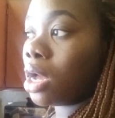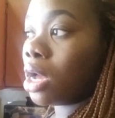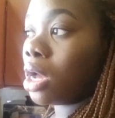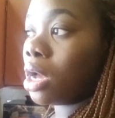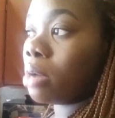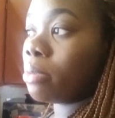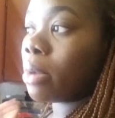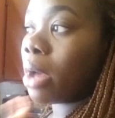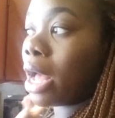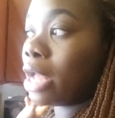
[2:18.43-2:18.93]

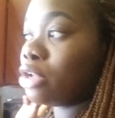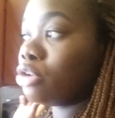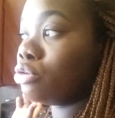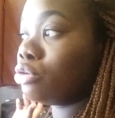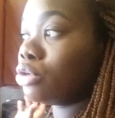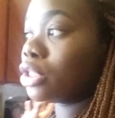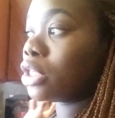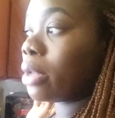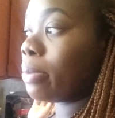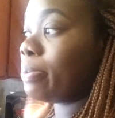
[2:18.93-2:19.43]
I
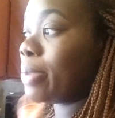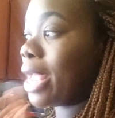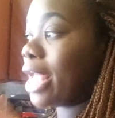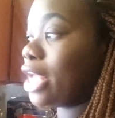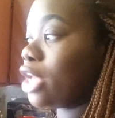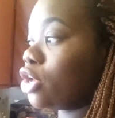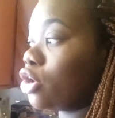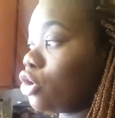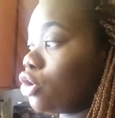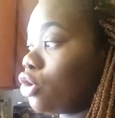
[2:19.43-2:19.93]
used a
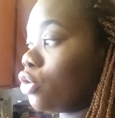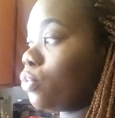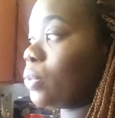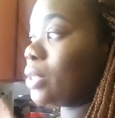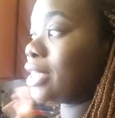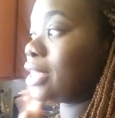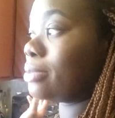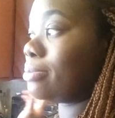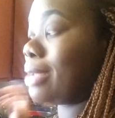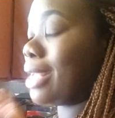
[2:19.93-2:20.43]
bagel
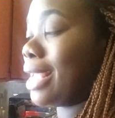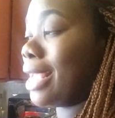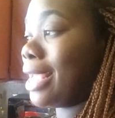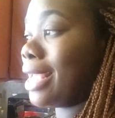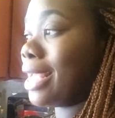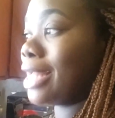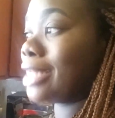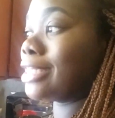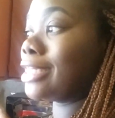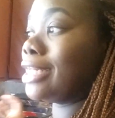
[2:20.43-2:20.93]
with some
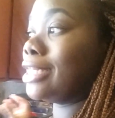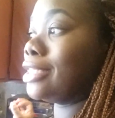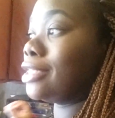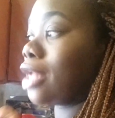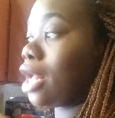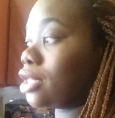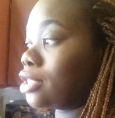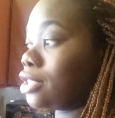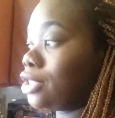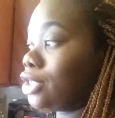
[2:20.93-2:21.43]
eggs and
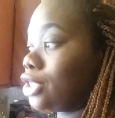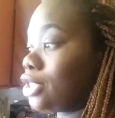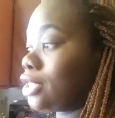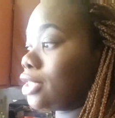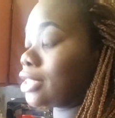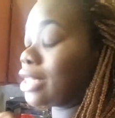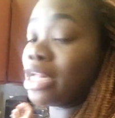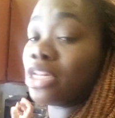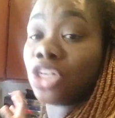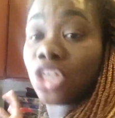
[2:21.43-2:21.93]

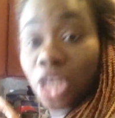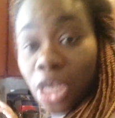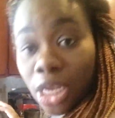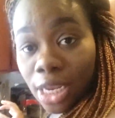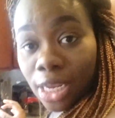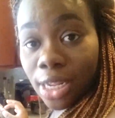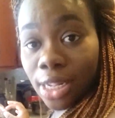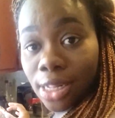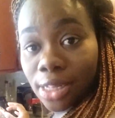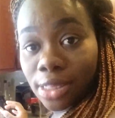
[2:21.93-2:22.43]
sausages and
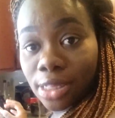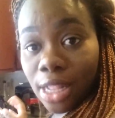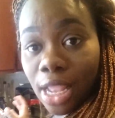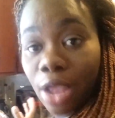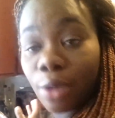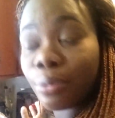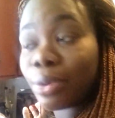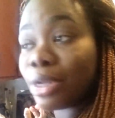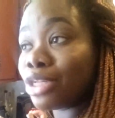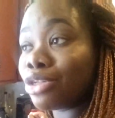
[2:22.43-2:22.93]
cheese,
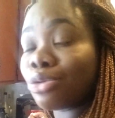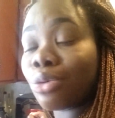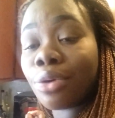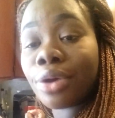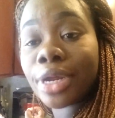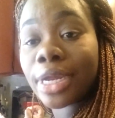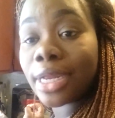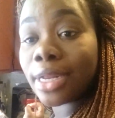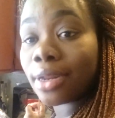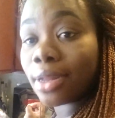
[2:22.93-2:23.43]
and we
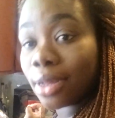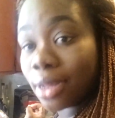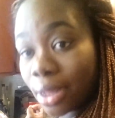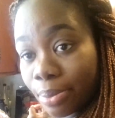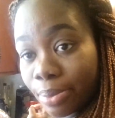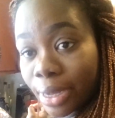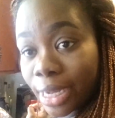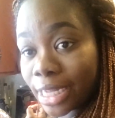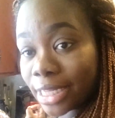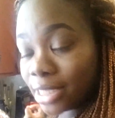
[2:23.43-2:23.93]
tore it
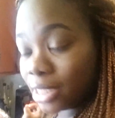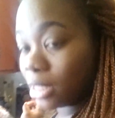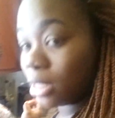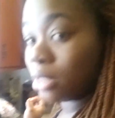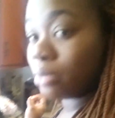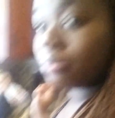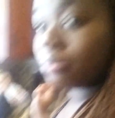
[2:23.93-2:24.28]
up, hunty.